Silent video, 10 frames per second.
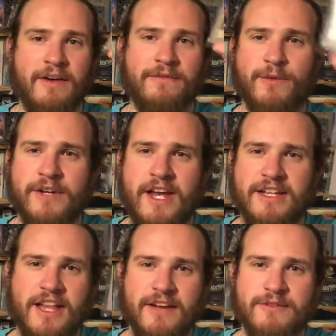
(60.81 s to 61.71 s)

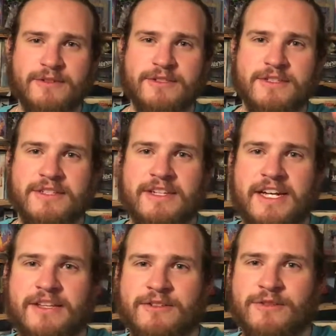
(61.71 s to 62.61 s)
48 levels
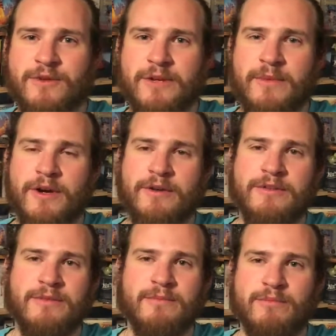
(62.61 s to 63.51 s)
in the story
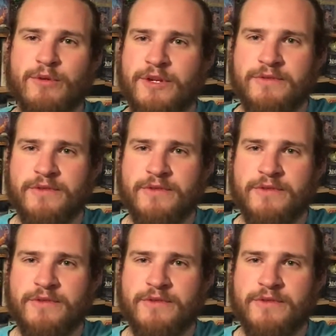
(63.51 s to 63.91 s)
mode. Pretty